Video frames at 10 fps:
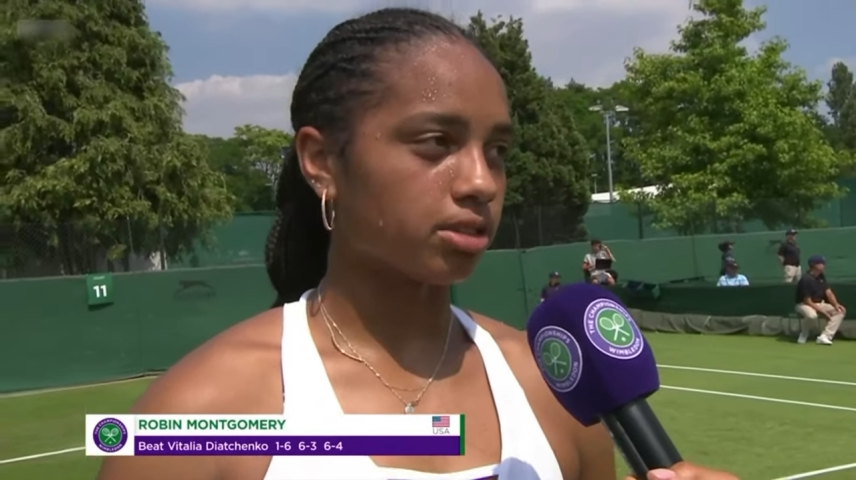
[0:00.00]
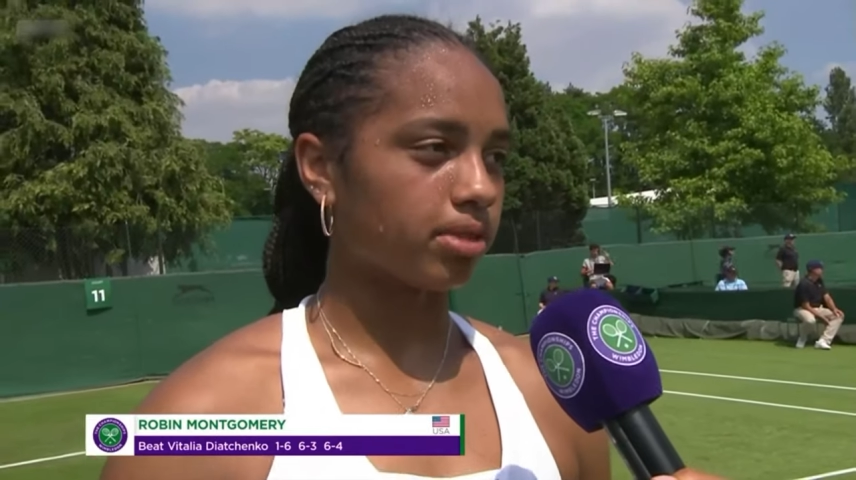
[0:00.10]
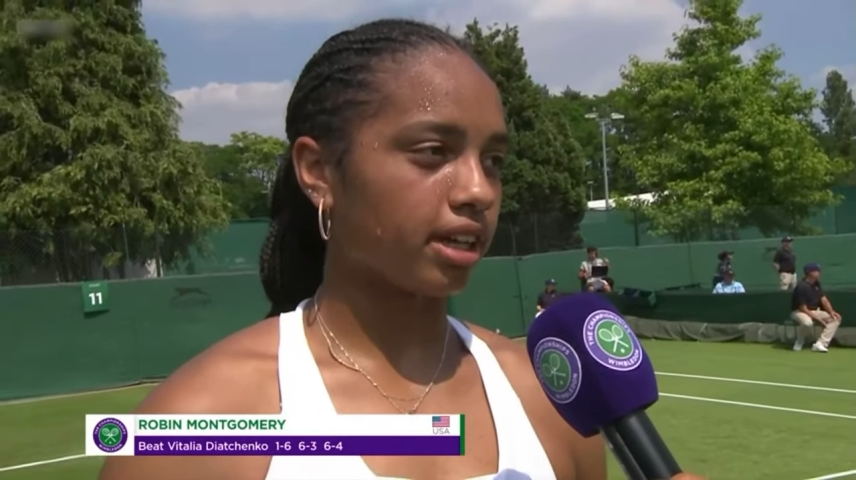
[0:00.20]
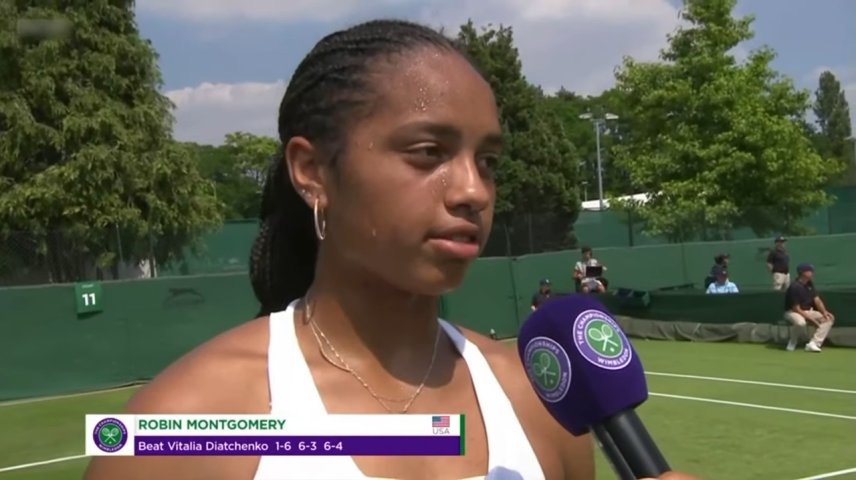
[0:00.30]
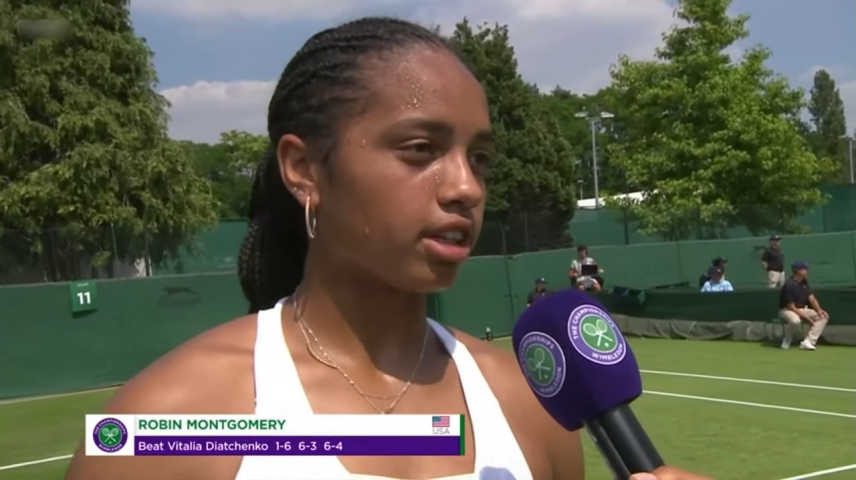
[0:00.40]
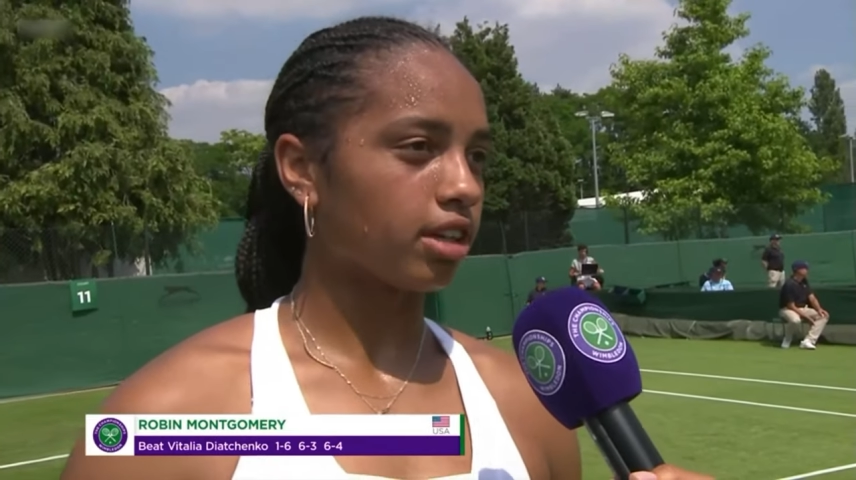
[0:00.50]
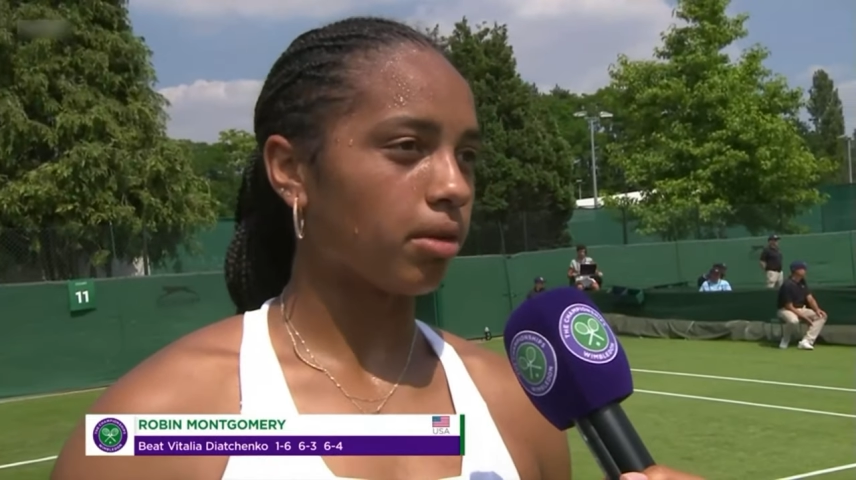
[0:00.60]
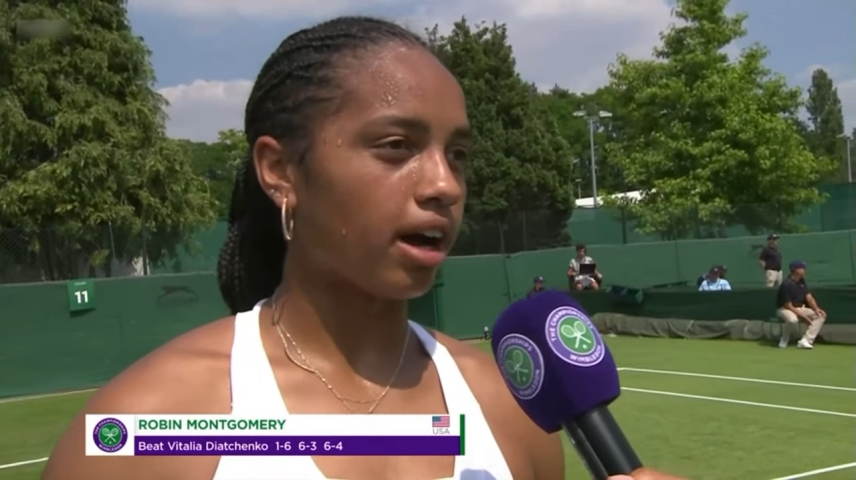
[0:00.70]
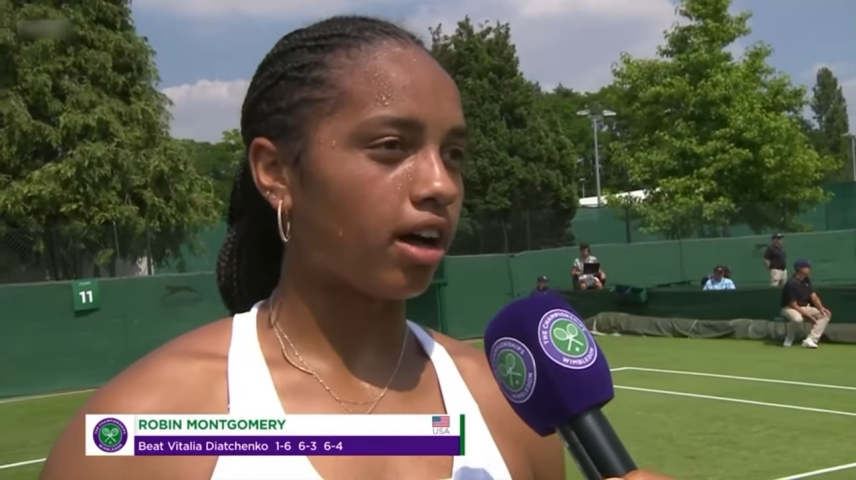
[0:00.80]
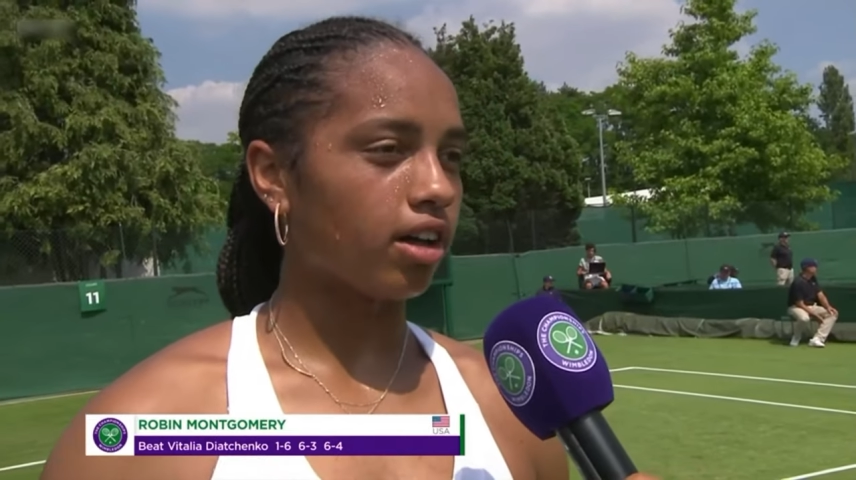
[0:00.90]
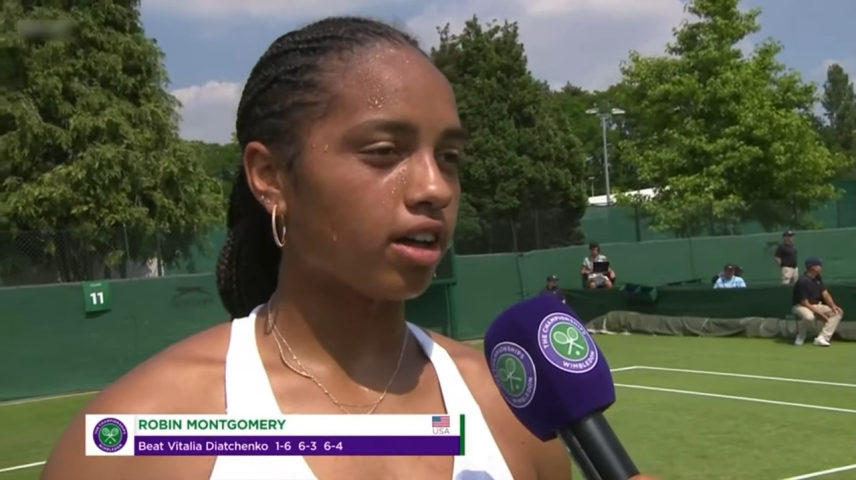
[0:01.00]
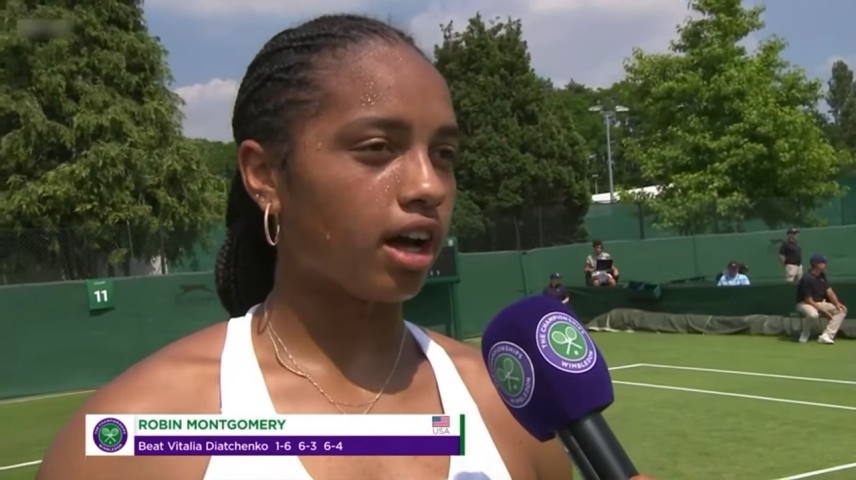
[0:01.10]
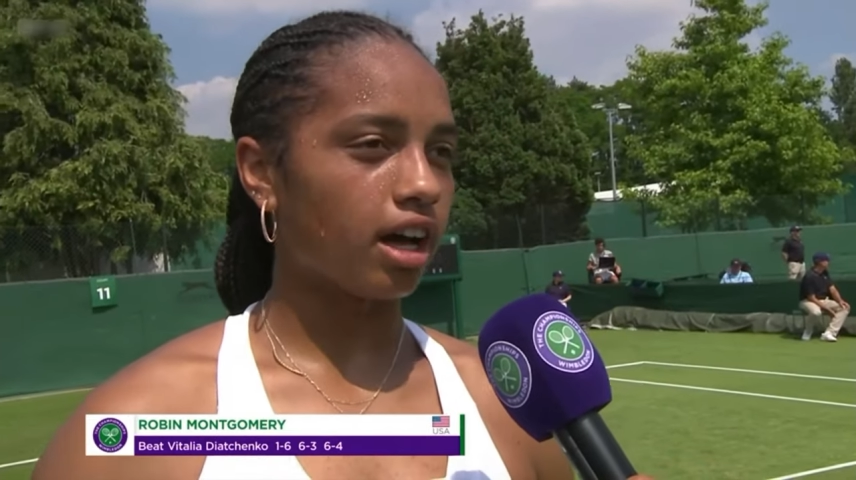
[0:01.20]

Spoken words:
She played really well.